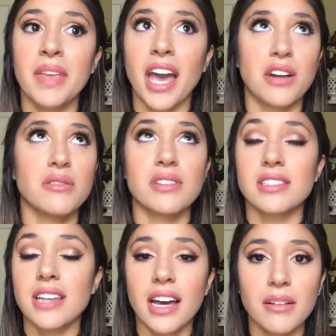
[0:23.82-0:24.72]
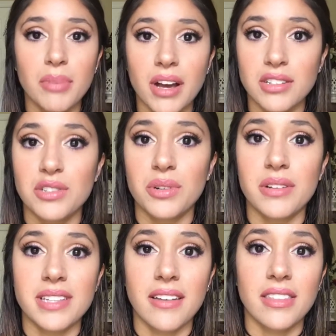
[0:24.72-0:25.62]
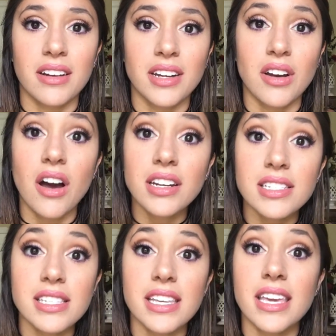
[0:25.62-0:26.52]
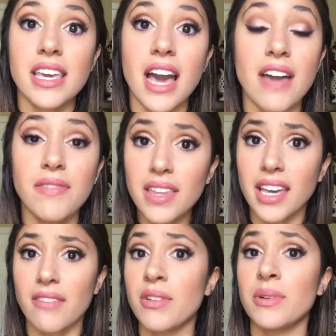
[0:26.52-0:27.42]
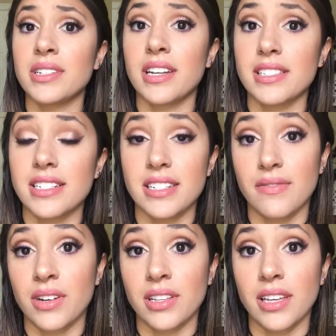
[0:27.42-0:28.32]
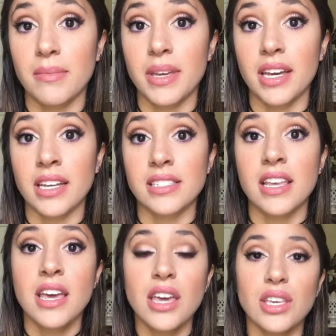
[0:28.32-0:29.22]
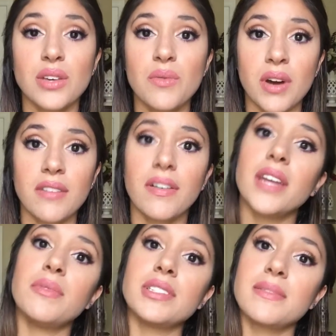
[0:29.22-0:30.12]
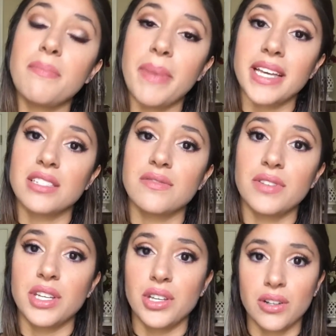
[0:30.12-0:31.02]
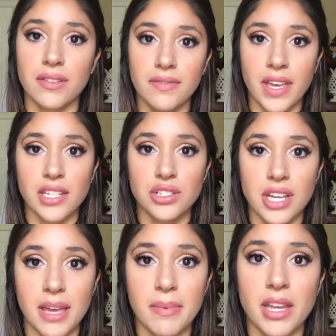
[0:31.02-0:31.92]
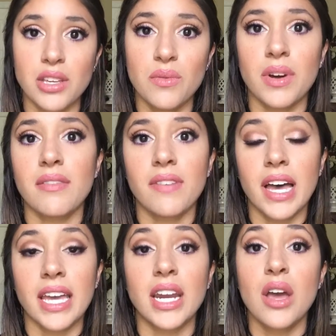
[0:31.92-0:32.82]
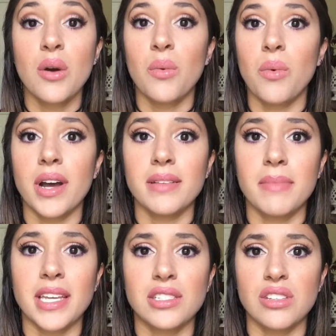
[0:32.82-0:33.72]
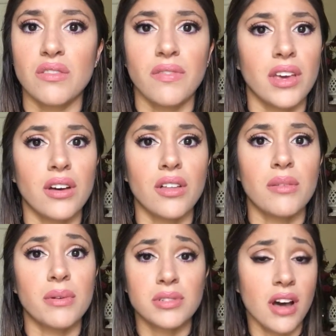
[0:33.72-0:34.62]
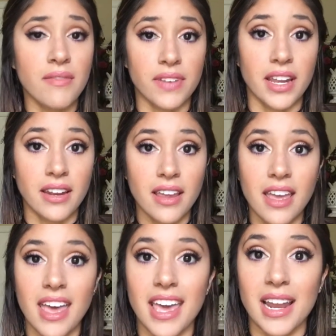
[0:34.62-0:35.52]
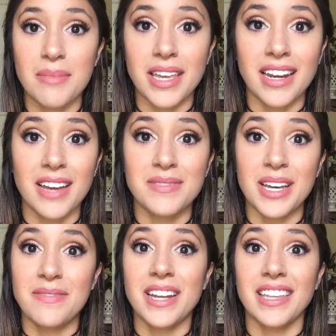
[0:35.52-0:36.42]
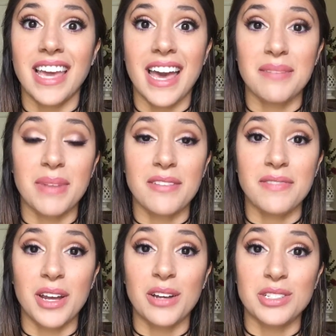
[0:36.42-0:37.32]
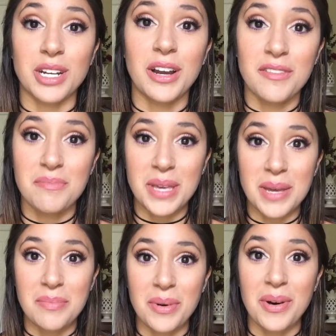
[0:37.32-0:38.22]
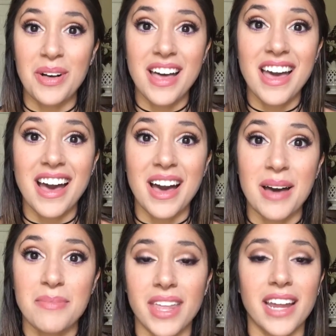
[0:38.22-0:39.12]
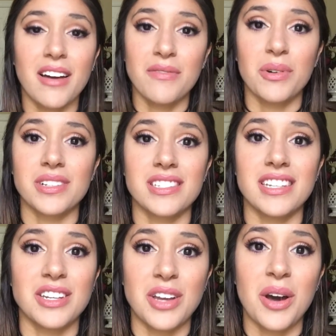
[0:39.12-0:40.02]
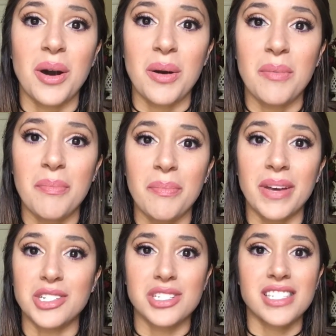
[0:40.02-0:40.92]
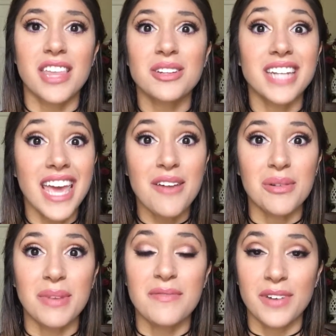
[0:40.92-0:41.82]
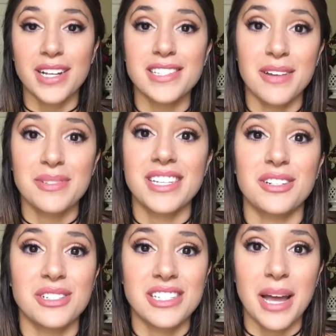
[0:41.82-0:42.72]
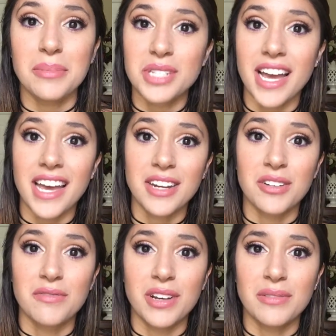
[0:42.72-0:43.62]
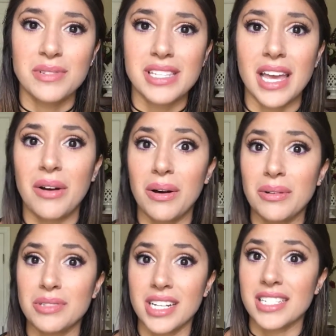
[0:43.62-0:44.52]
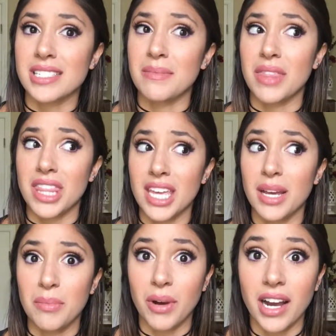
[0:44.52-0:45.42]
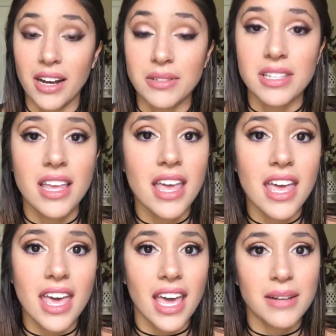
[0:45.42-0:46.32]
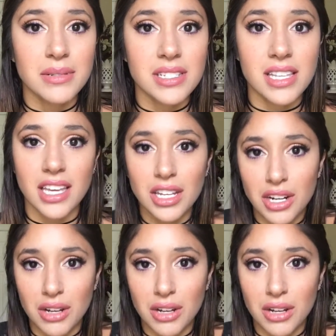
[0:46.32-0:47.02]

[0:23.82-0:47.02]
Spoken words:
I know there's a ton of brow tutorials out there, and honestly, I feel like everyone does it differently because you want to find what's best for your face shape and you want to find what makes you feel the most confident. And I mean, I've definitely had my fair share of people that I of course didn't know, but just the other day, one of my friends, I was in her Snapchat and her friend was like, oh, she has some thick brows. And I'm just like,